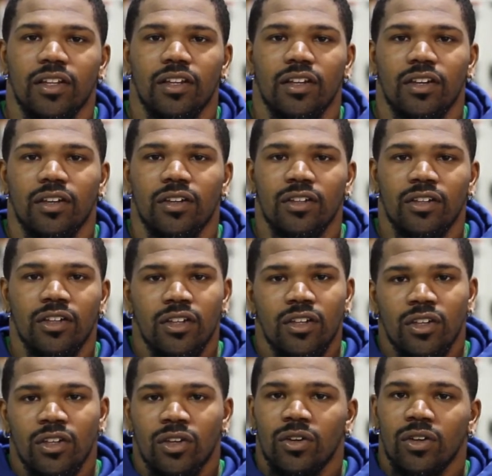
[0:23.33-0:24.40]
And uh,
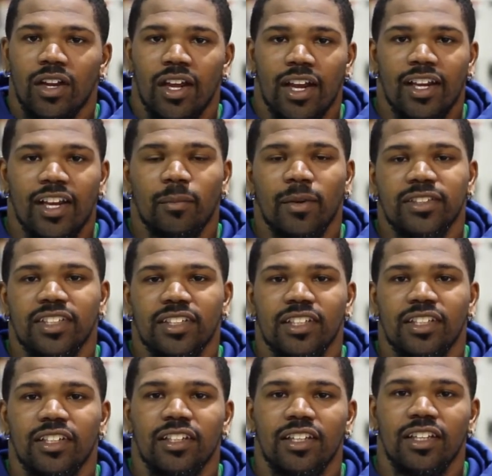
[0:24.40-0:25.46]
like I got my
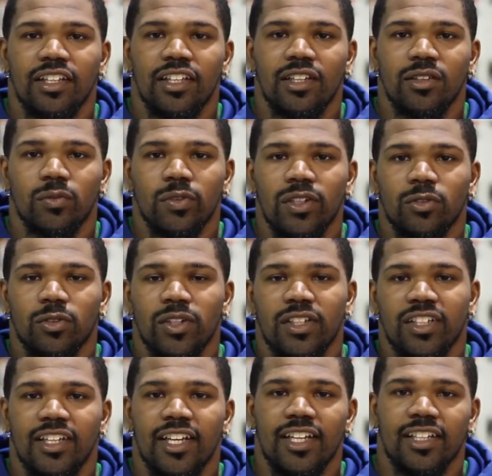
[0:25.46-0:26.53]
second year in the league, re-
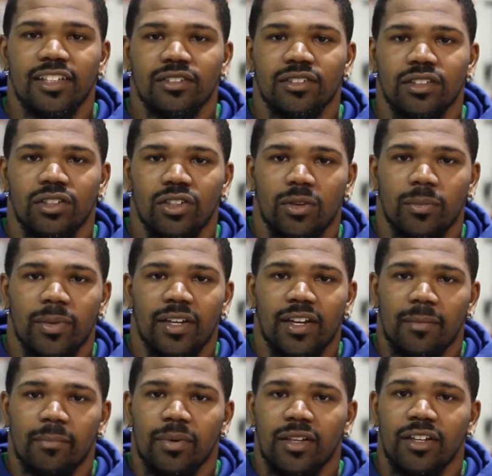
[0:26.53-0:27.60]
reconnected, you know what I mean?
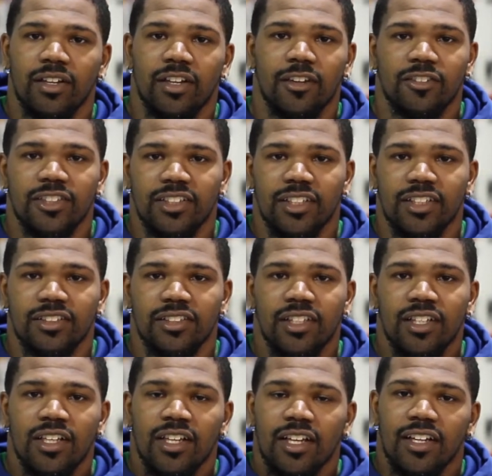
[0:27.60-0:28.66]
I've been here ever since.
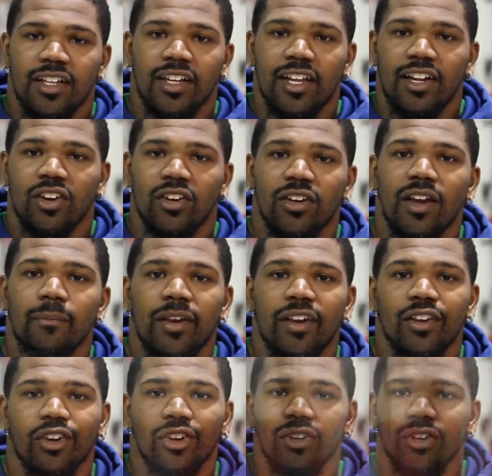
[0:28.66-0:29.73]
Then later on, I
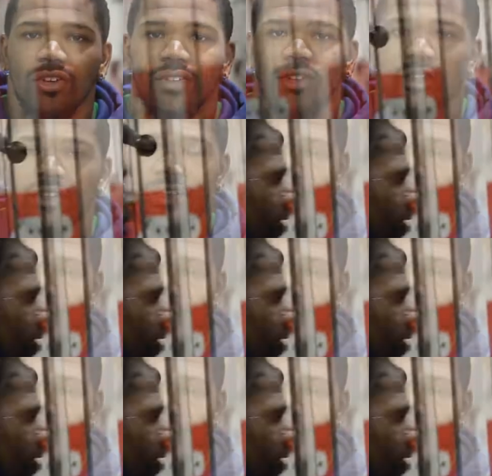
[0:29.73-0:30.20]
met Earl